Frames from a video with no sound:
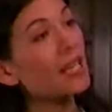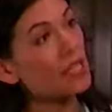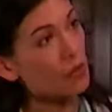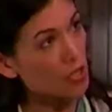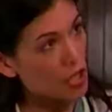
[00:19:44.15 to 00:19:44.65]

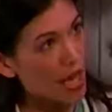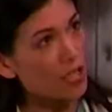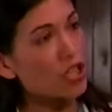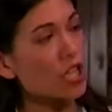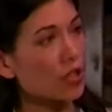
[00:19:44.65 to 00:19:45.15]
Is there a
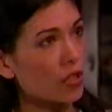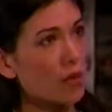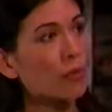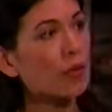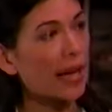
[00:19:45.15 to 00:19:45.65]
chance she could
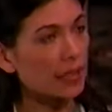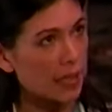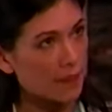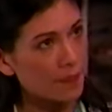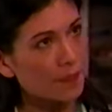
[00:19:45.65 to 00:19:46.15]
be pregnant?